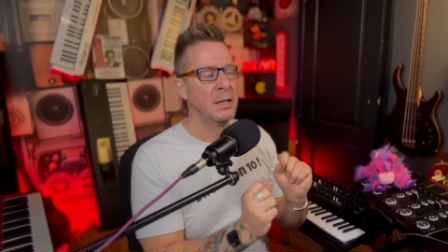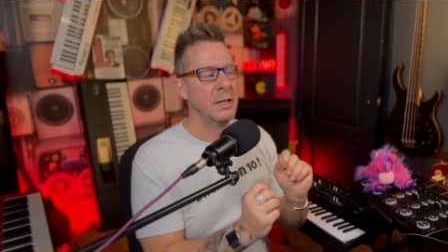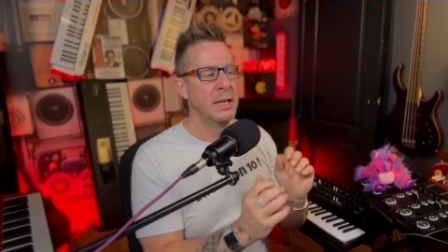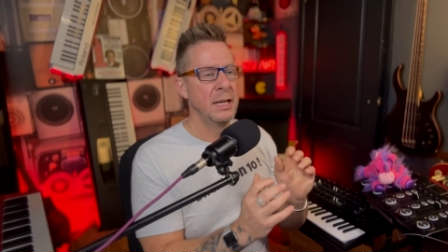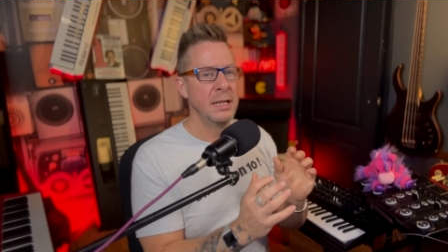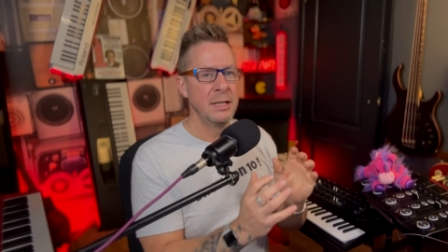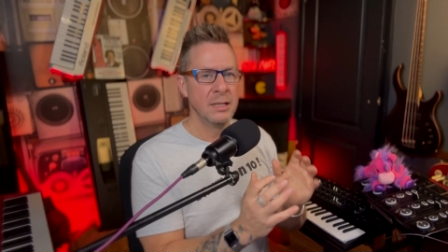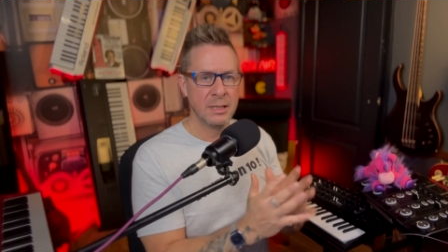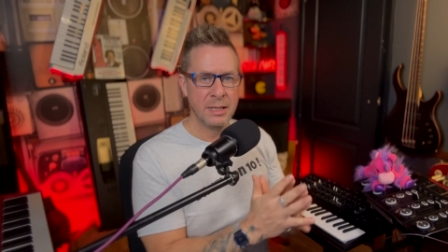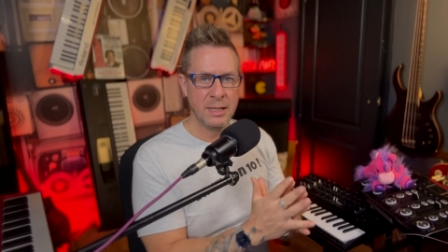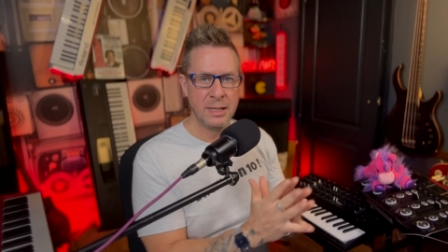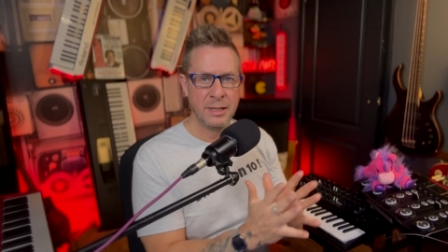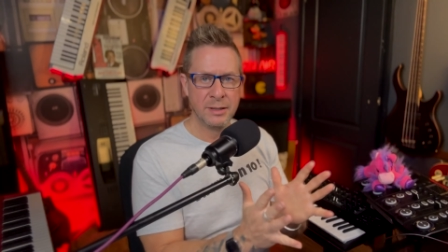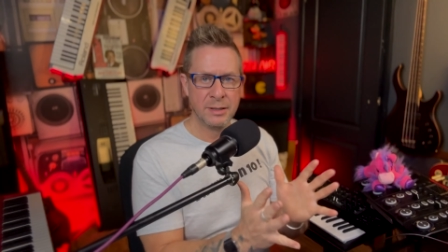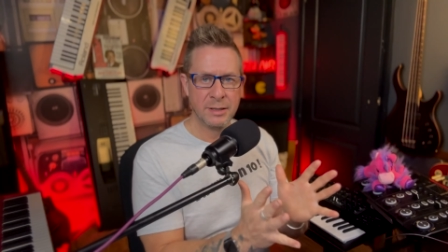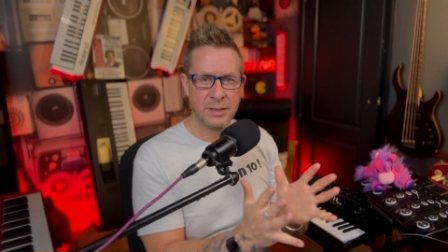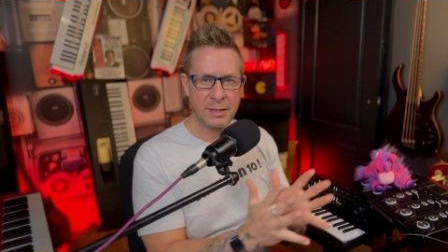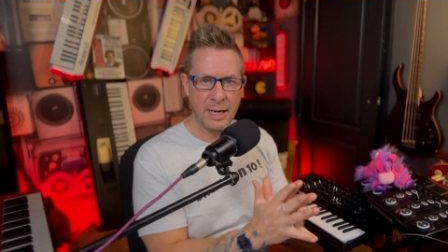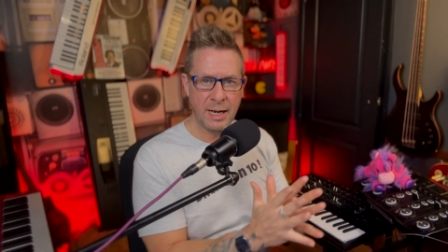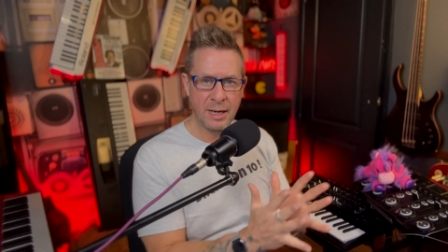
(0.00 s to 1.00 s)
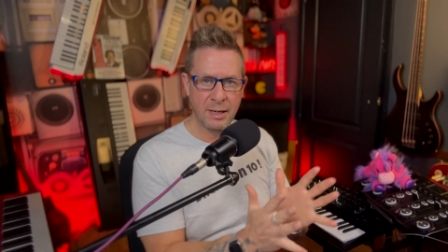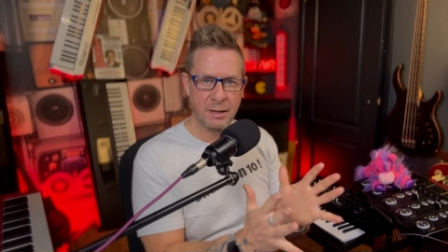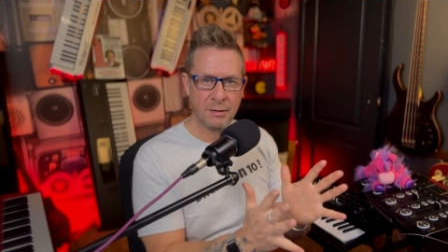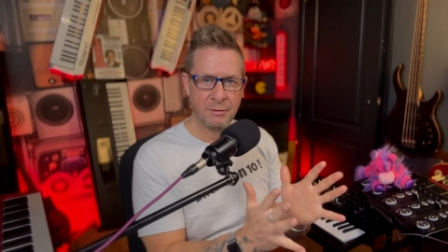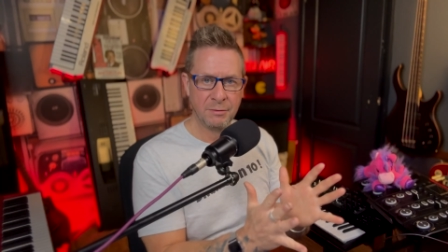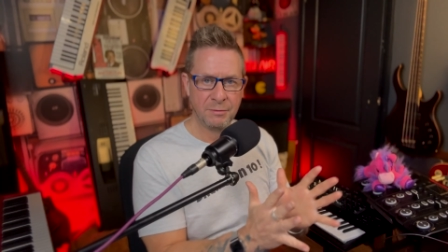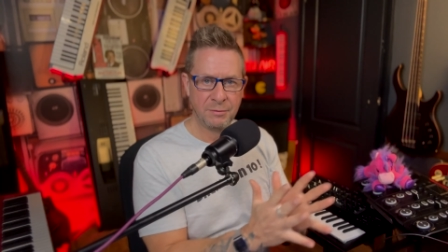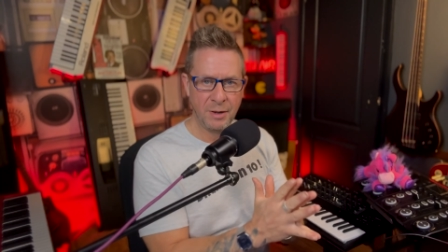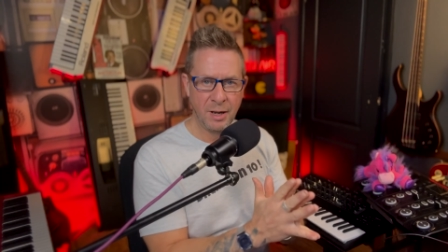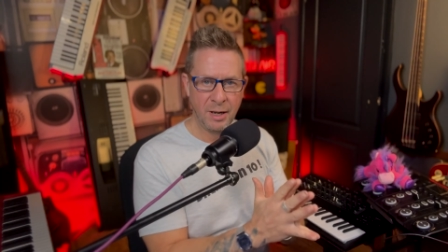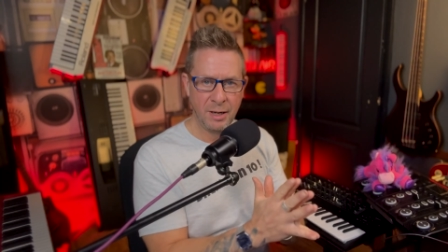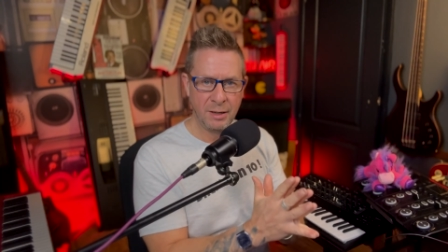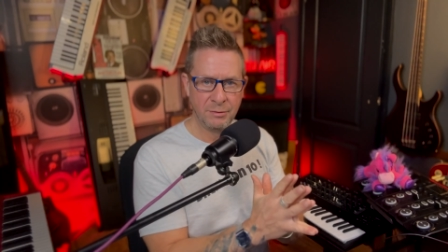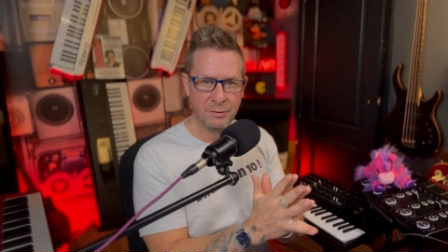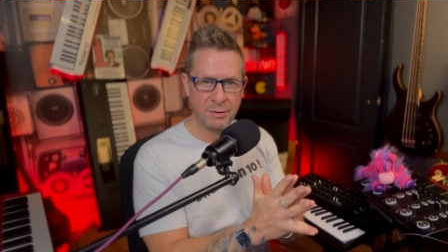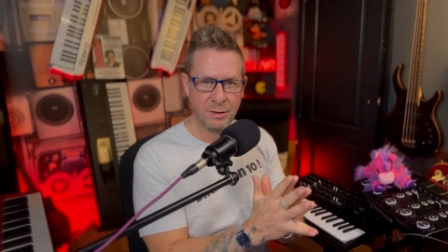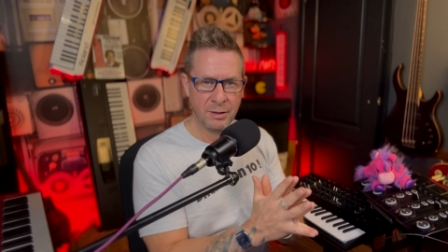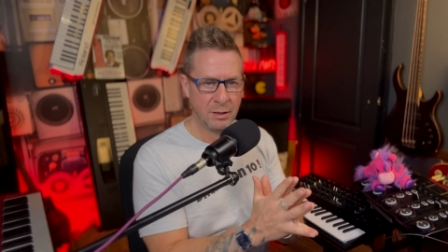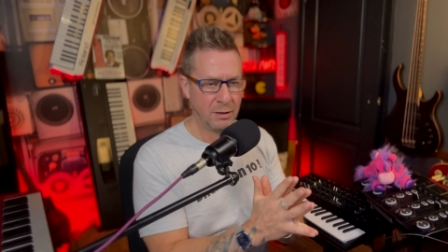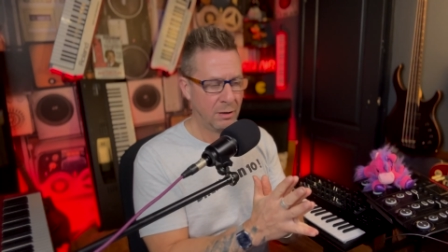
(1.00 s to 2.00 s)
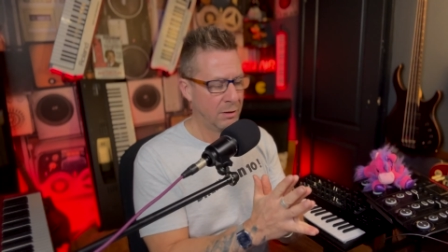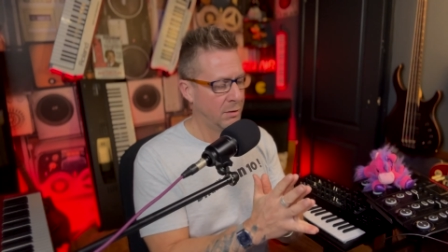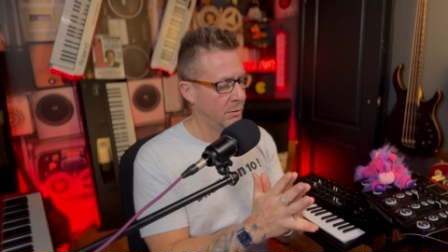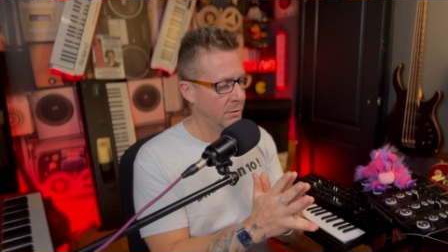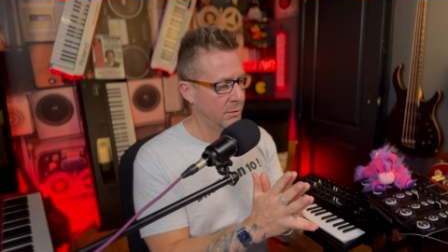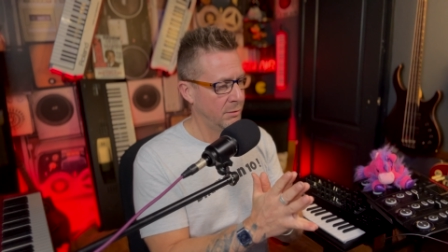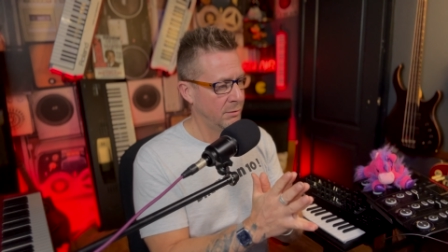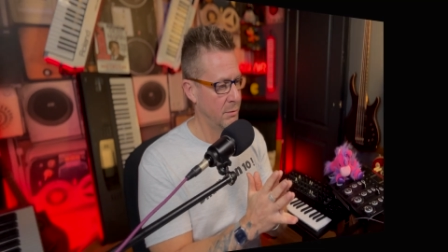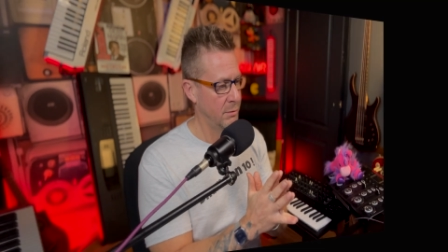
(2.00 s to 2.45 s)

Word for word: in stack 5. Huh?